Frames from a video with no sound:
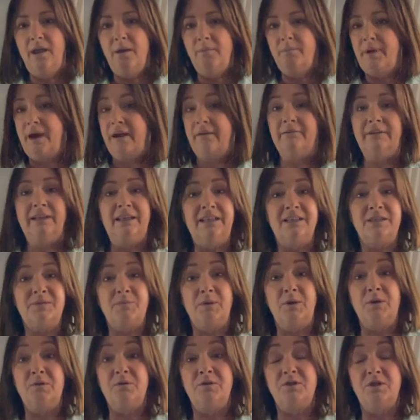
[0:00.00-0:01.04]
Apparently it's
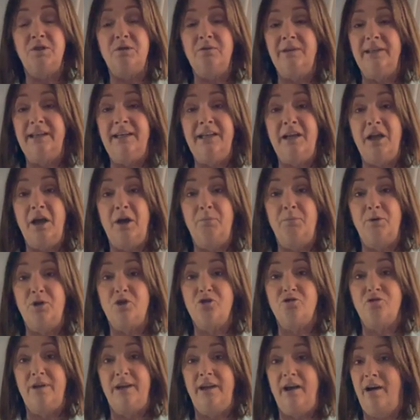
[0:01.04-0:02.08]
supposed to clean up a
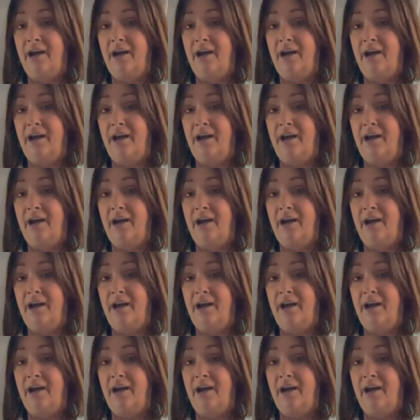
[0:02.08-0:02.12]
tree.